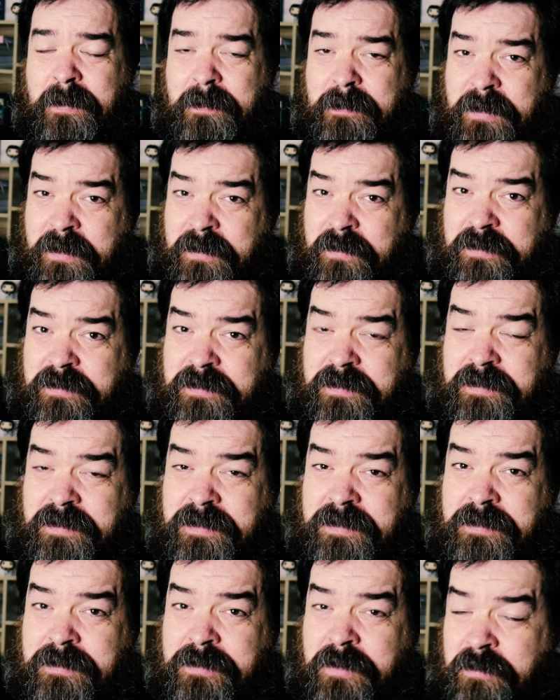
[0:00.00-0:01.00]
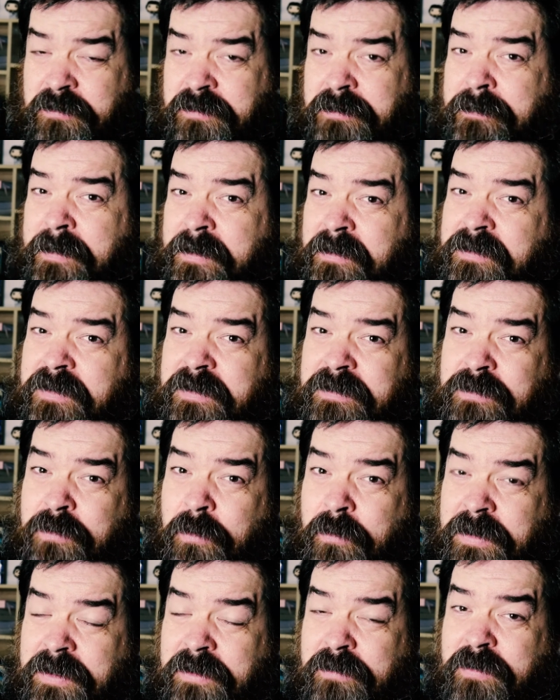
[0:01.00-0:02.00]
because those ability
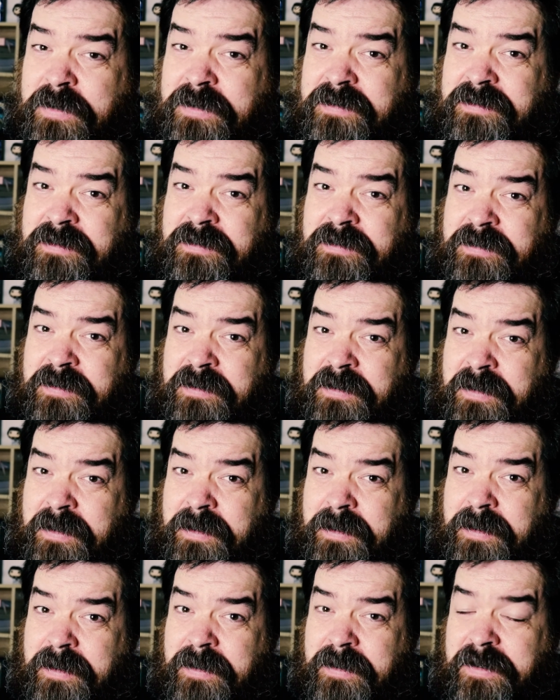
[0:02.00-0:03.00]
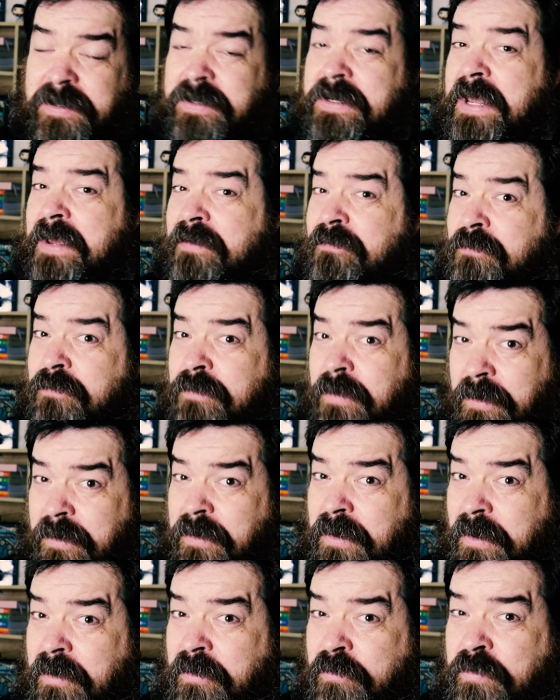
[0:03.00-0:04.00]
score increases can have
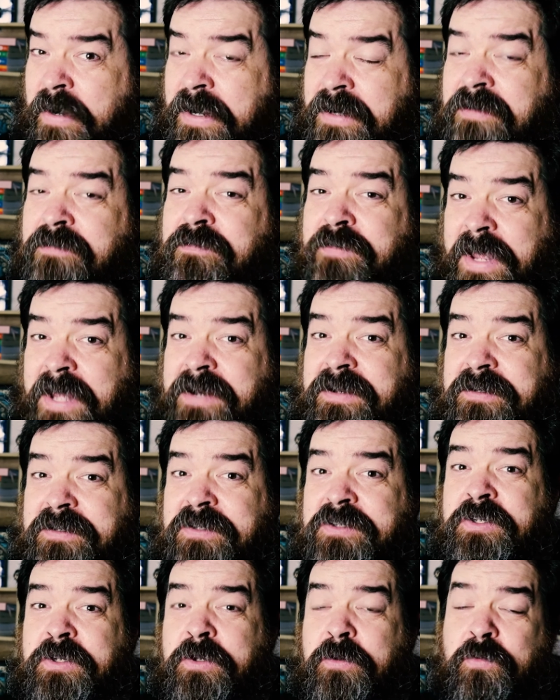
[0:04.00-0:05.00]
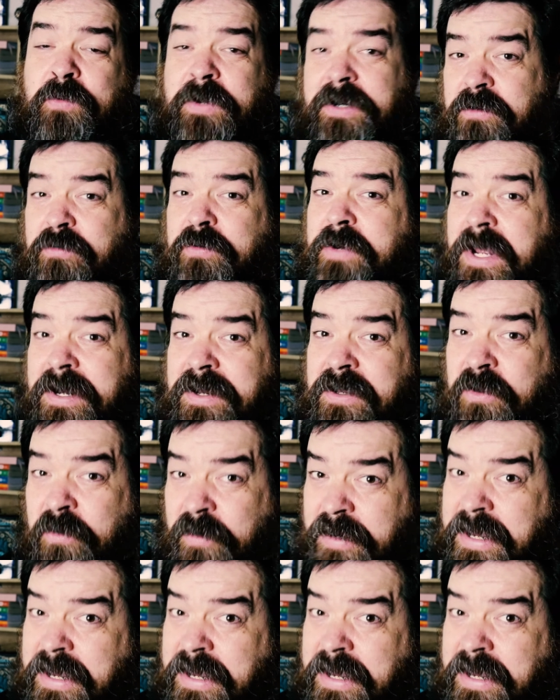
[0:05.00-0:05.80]
a great advantage to you when creating your